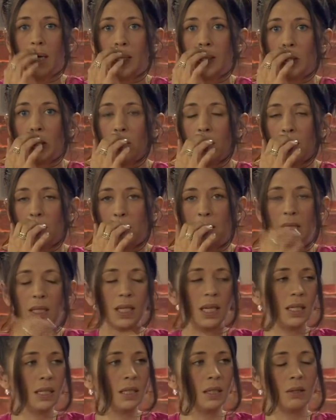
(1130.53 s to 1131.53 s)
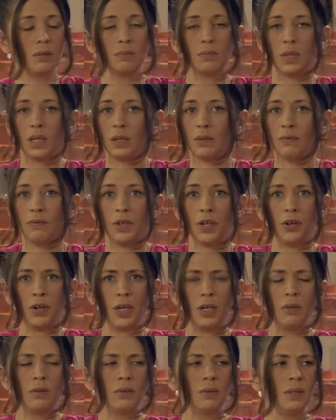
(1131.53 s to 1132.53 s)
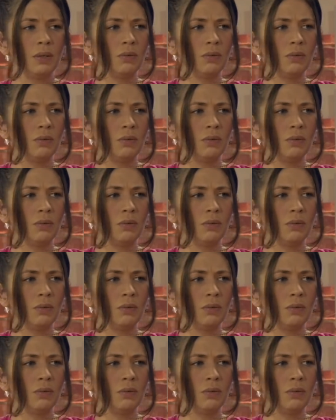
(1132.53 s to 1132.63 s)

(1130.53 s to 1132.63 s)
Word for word: And so that's a very